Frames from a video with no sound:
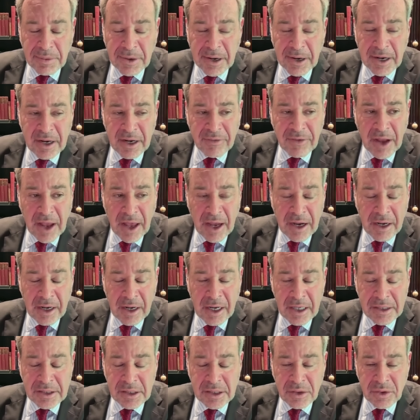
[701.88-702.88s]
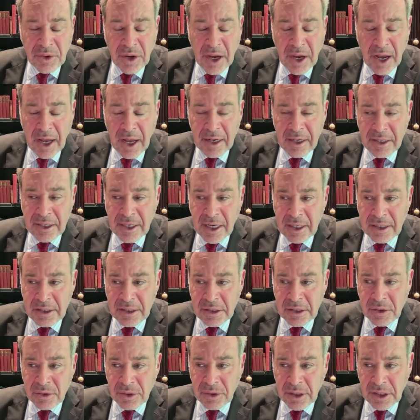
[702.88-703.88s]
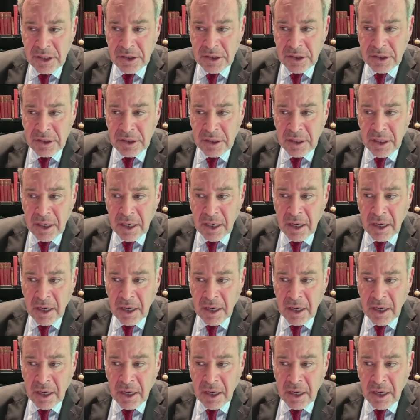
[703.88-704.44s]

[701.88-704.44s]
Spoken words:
Party of Canada has a tried and tested tradition